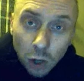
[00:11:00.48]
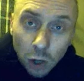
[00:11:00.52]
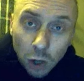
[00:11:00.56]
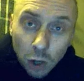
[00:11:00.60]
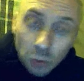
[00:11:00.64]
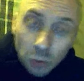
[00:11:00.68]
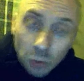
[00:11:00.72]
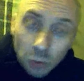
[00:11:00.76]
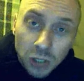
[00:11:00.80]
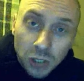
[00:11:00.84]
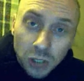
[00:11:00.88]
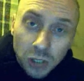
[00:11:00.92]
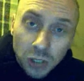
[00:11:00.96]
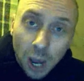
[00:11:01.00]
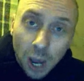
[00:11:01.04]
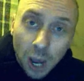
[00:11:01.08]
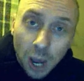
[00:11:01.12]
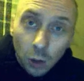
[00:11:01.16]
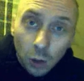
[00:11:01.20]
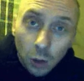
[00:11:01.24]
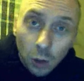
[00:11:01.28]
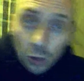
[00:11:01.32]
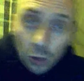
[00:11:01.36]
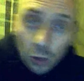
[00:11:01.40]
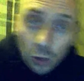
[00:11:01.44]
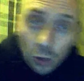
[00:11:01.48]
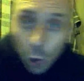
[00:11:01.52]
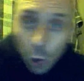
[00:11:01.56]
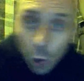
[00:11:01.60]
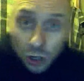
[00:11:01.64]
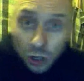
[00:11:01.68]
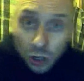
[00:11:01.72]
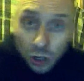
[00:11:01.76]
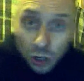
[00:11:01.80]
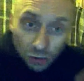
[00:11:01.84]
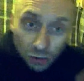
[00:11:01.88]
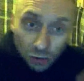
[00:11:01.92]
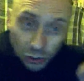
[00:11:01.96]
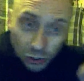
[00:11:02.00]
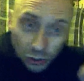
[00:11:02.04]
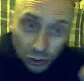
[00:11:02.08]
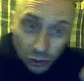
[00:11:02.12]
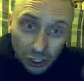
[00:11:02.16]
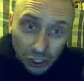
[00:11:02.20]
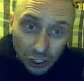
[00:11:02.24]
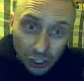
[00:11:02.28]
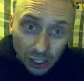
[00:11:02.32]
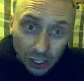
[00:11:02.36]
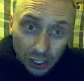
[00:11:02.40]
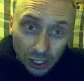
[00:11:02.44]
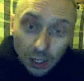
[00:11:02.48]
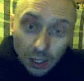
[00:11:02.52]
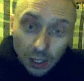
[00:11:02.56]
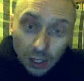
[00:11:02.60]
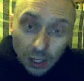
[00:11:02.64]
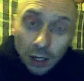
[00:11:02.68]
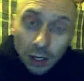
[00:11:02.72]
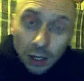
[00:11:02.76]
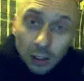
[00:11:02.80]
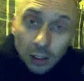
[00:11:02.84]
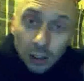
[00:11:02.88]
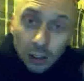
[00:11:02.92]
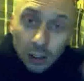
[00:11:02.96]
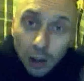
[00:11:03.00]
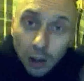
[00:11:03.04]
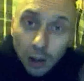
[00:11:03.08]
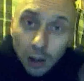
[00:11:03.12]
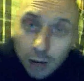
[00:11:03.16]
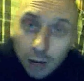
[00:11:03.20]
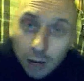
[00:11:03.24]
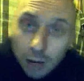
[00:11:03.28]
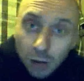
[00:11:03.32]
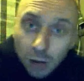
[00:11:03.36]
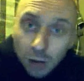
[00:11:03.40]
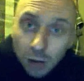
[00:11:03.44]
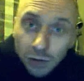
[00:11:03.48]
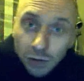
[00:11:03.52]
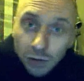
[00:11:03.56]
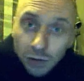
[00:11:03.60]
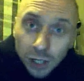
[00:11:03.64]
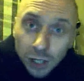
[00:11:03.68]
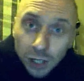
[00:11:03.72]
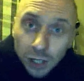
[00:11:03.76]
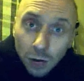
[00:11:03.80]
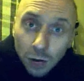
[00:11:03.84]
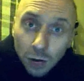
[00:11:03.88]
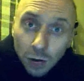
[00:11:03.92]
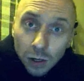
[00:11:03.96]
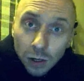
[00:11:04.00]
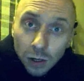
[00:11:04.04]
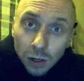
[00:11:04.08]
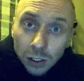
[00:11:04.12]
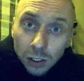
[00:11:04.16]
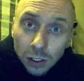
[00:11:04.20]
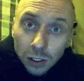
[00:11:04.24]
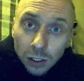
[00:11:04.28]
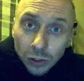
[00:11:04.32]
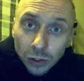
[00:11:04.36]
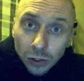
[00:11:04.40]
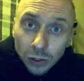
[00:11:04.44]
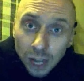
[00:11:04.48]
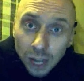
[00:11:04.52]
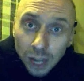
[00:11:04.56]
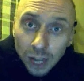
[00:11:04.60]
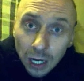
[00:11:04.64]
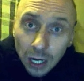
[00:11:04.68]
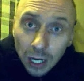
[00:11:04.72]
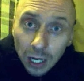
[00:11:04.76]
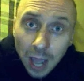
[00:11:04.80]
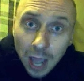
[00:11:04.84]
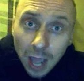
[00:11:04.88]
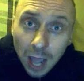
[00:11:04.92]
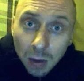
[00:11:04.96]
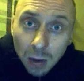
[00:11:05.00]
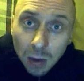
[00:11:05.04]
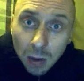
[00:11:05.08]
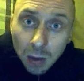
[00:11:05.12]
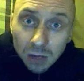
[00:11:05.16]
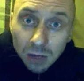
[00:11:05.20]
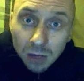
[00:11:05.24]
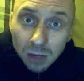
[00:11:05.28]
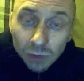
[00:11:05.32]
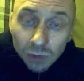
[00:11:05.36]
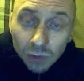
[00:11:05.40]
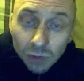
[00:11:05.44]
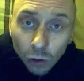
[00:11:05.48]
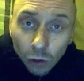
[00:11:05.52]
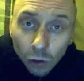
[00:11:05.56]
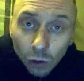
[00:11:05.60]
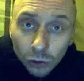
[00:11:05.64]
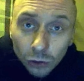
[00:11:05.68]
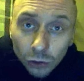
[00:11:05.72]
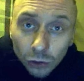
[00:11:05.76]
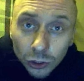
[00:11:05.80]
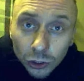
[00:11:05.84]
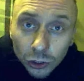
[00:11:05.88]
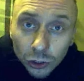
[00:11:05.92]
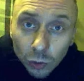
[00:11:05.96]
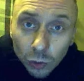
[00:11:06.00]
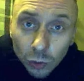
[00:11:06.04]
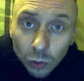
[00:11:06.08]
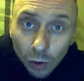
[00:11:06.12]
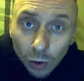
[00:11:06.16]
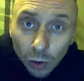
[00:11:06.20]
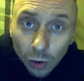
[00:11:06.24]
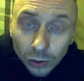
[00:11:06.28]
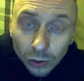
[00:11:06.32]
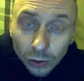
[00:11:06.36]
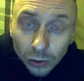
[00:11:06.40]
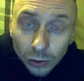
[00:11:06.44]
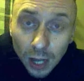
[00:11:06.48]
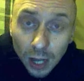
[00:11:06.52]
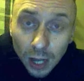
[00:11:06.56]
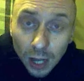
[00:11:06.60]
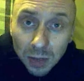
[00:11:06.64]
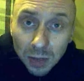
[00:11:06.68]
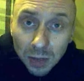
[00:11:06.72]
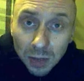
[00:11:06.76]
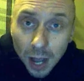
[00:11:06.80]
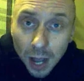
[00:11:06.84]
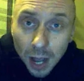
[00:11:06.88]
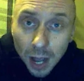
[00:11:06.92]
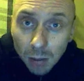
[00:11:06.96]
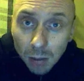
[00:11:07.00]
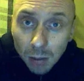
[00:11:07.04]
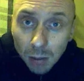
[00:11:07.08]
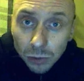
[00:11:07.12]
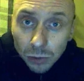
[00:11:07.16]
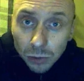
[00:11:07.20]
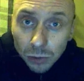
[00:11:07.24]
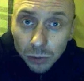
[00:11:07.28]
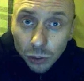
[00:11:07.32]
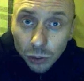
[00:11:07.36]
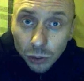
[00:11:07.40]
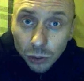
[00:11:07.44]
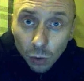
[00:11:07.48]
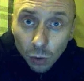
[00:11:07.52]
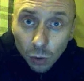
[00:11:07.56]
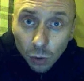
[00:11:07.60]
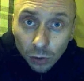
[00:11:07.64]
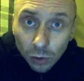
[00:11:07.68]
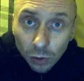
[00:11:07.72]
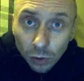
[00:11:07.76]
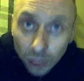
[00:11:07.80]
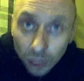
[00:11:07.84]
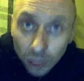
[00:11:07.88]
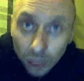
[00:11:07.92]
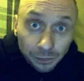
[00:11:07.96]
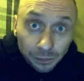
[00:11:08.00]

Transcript: upscale what you've just seen in my video to exactly how many volts you want, how many amps you want.